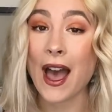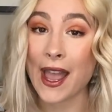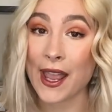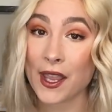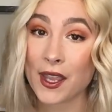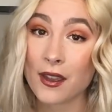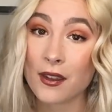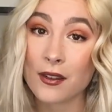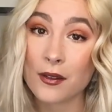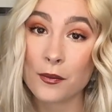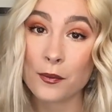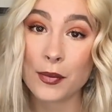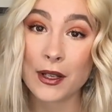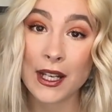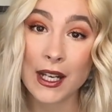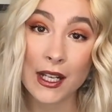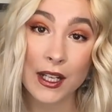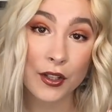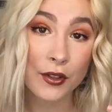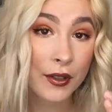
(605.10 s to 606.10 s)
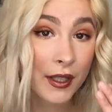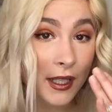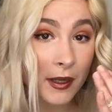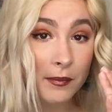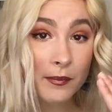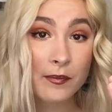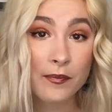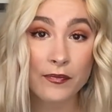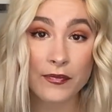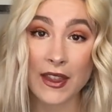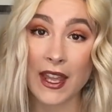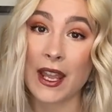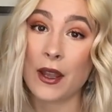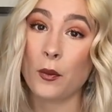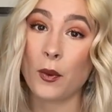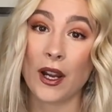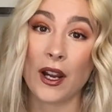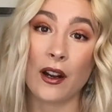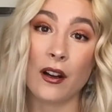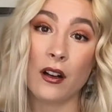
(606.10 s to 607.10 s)
Eye Banana Cream that I
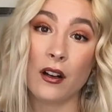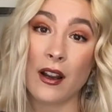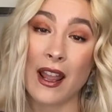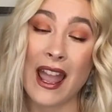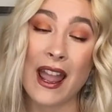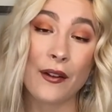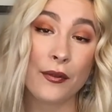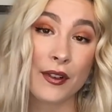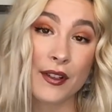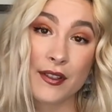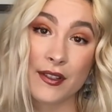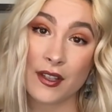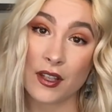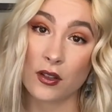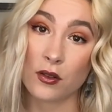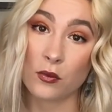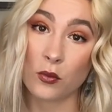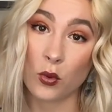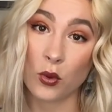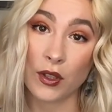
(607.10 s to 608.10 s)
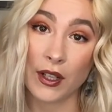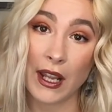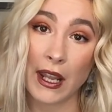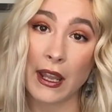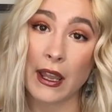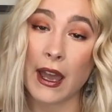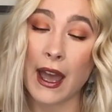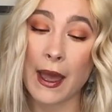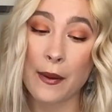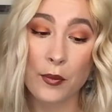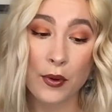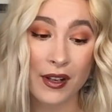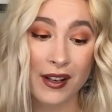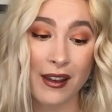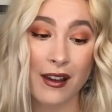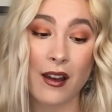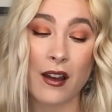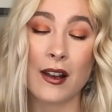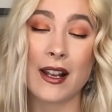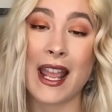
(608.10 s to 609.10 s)
wear every single morning. I put
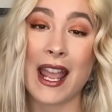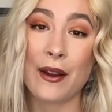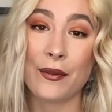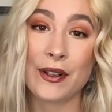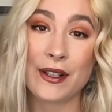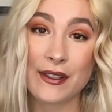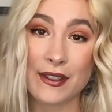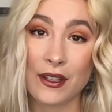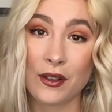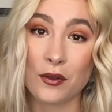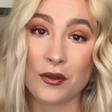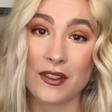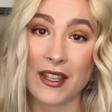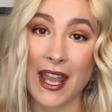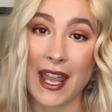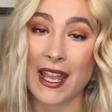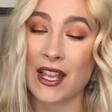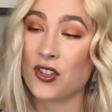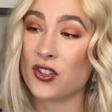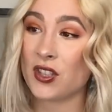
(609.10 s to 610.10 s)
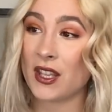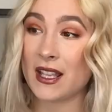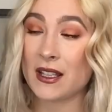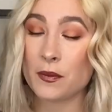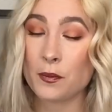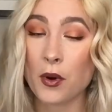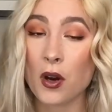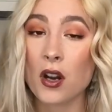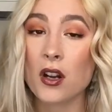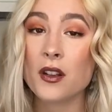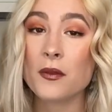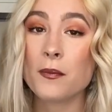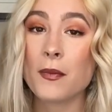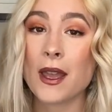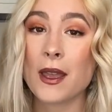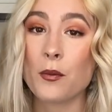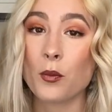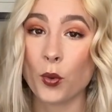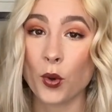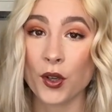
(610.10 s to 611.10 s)
it on every single day. It's, it's part of
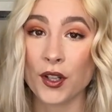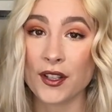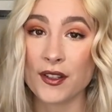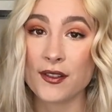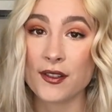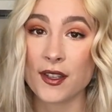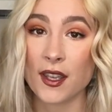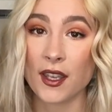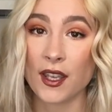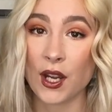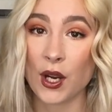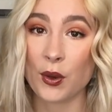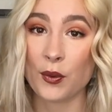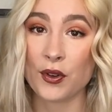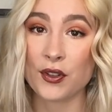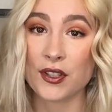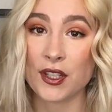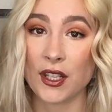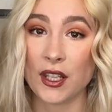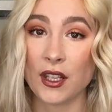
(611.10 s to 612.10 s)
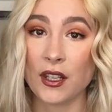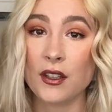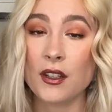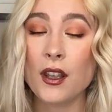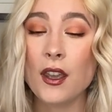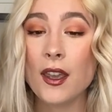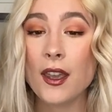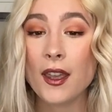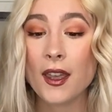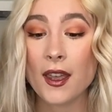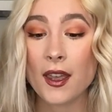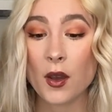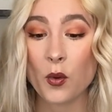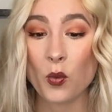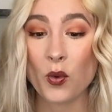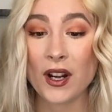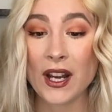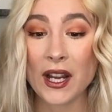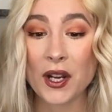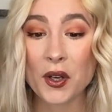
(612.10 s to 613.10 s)
my morning skincare routine.
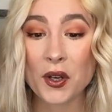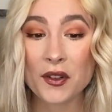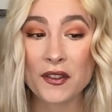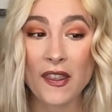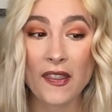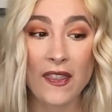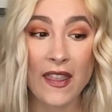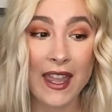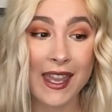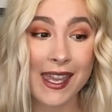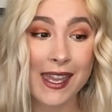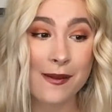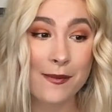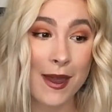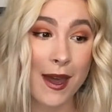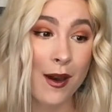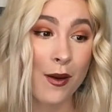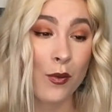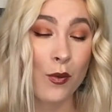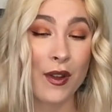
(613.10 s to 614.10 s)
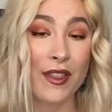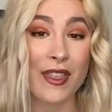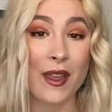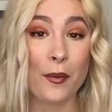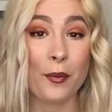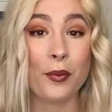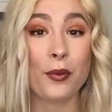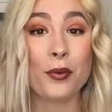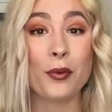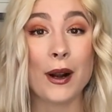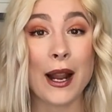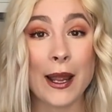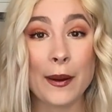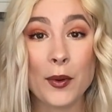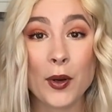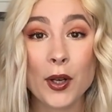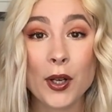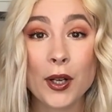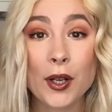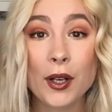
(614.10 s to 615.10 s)
When I heard that they came out with a
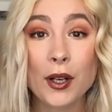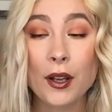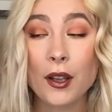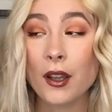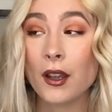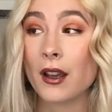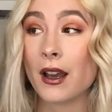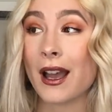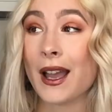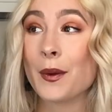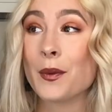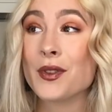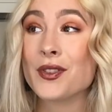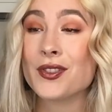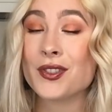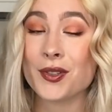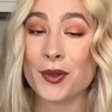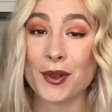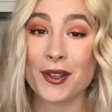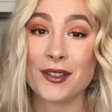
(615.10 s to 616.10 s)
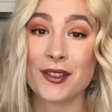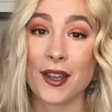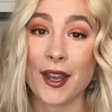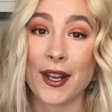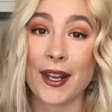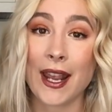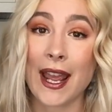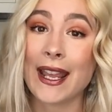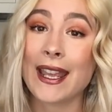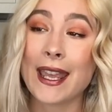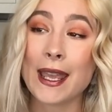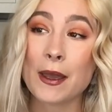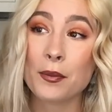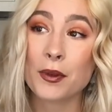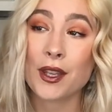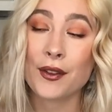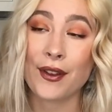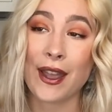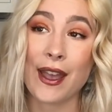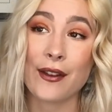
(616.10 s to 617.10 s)
primer, I was so excited. I can't
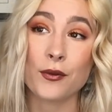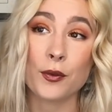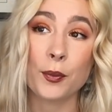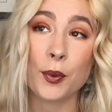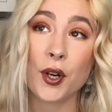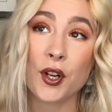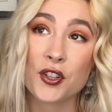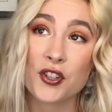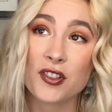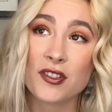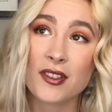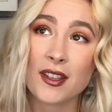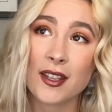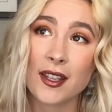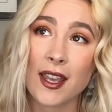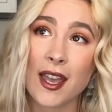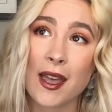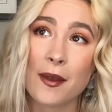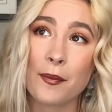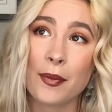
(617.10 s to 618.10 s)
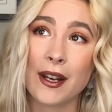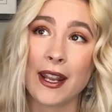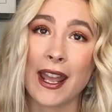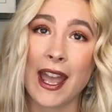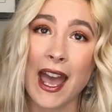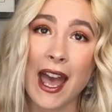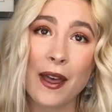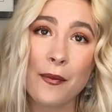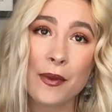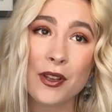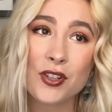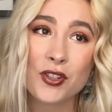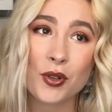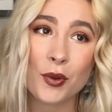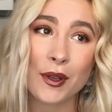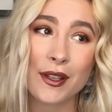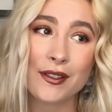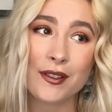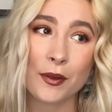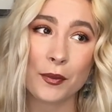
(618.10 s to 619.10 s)
believe I haven't purchased it yet, but I have been
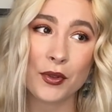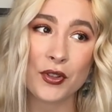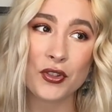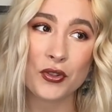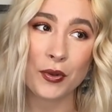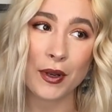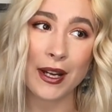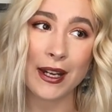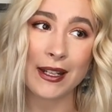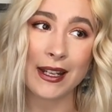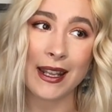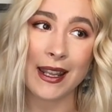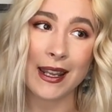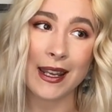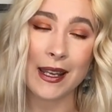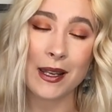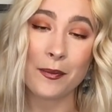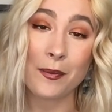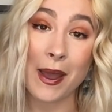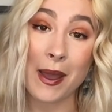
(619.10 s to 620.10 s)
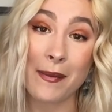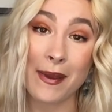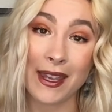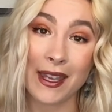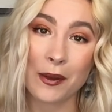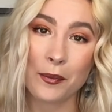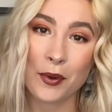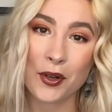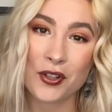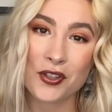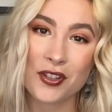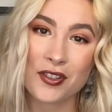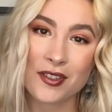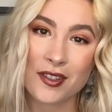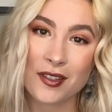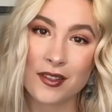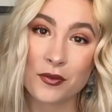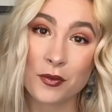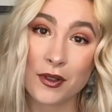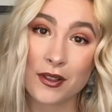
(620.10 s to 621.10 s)
showing some restraint in my makeup
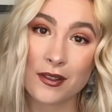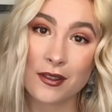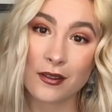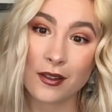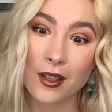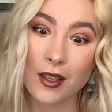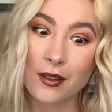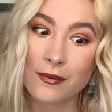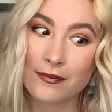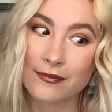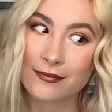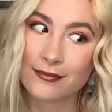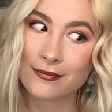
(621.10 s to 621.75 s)
purchases recently.